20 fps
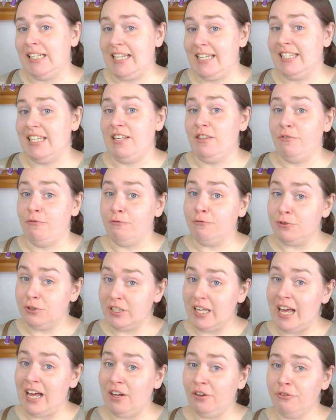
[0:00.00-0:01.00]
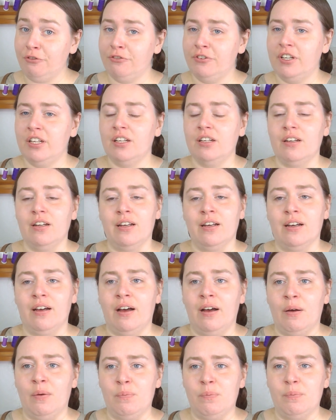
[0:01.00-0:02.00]
I see the full outfit,
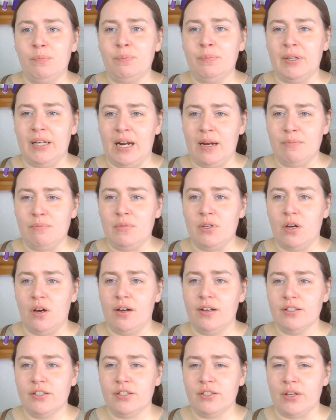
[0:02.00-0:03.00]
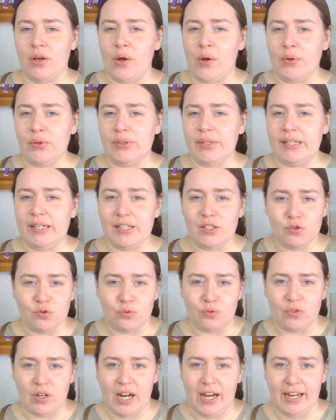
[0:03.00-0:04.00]
but I'm not sold that it's
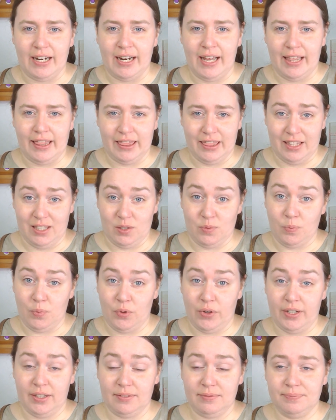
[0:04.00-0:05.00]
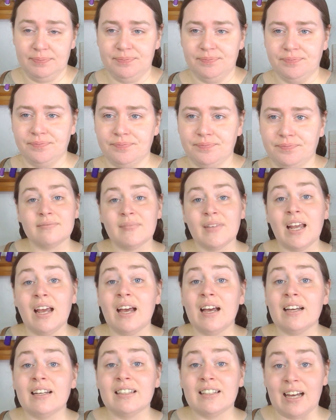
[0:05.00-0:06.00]
right at this point.
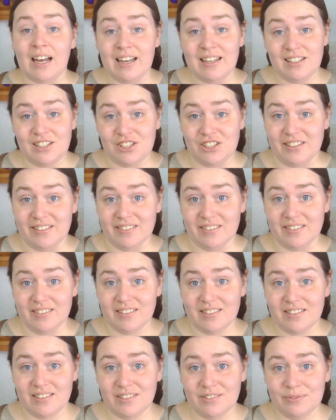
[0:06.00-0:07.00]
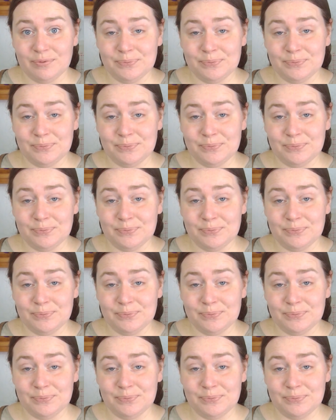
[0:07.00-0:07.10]
Kite shields.